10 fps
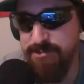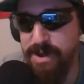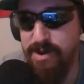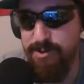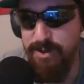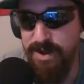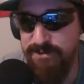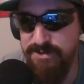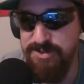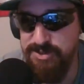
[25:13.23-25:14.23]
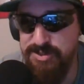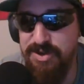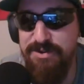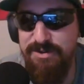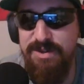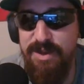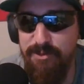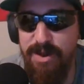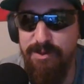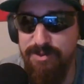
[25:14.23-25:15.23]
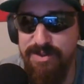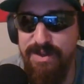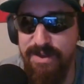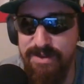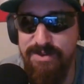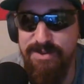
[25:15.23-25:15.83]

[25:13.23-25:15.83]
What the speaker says: power breakfast. You're starting your day right with that.